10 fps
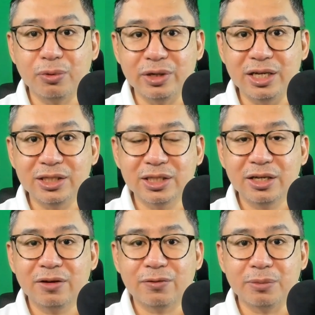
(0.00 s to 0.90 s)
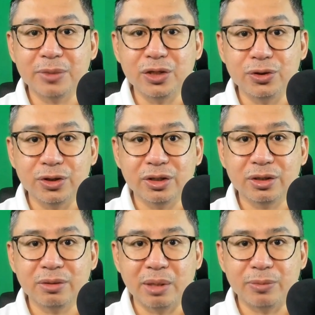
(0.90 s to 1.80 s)
employees from the
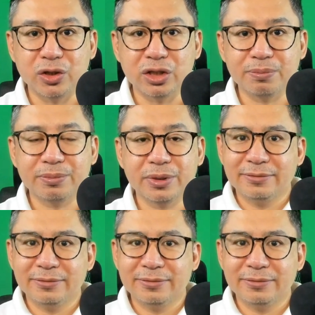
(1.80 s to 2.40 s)
union membership.